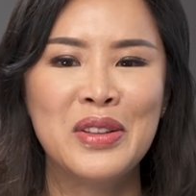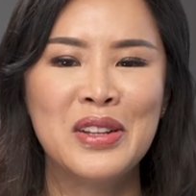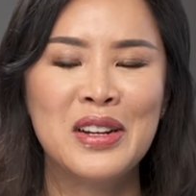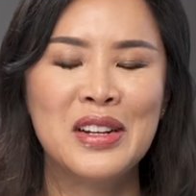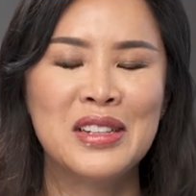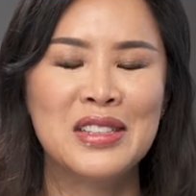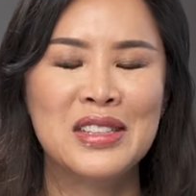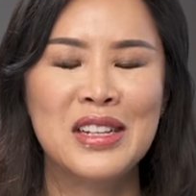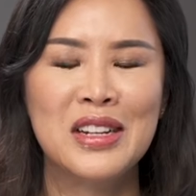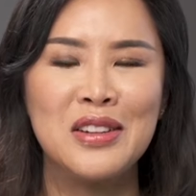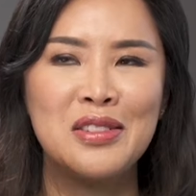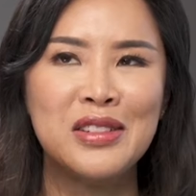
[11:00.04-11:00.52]
you.
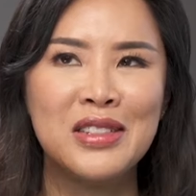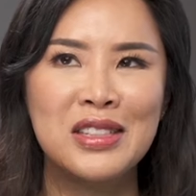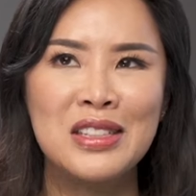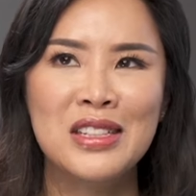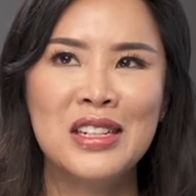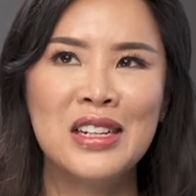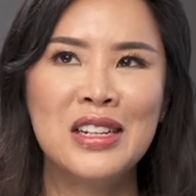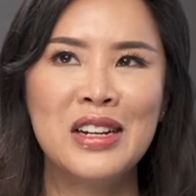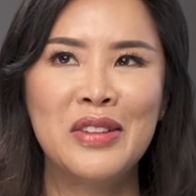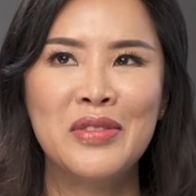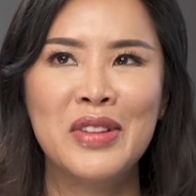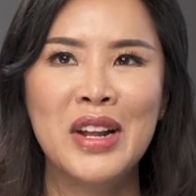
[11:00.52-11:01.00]
I said,
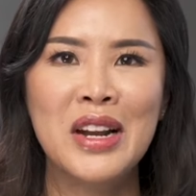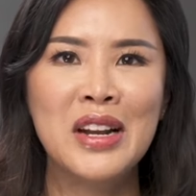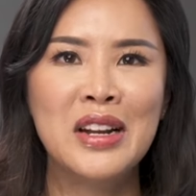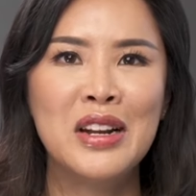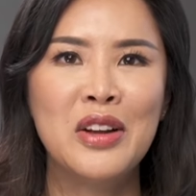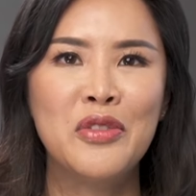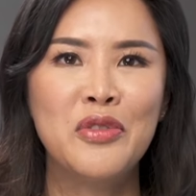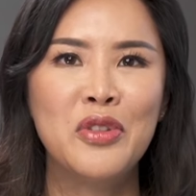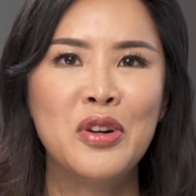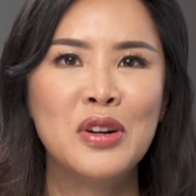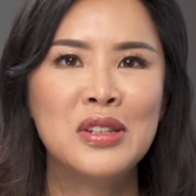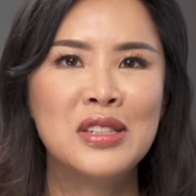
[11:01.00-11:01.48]
Christine, I'm getting
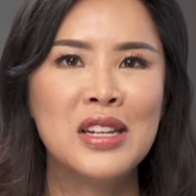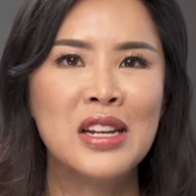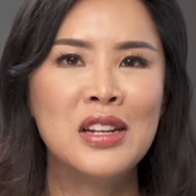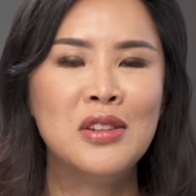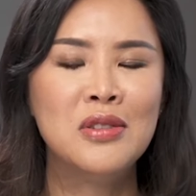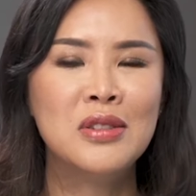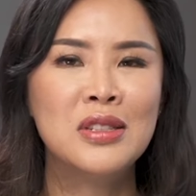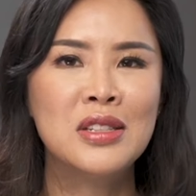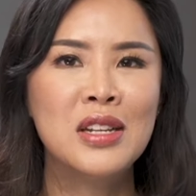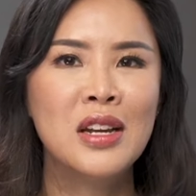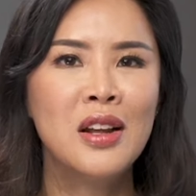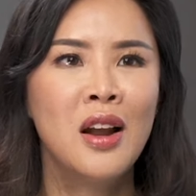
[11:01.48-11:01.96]
divorced. And
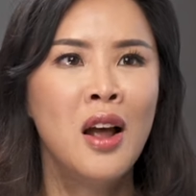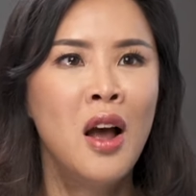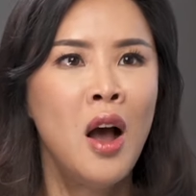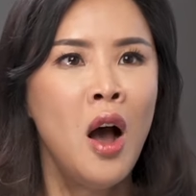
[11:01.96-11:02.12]
you said,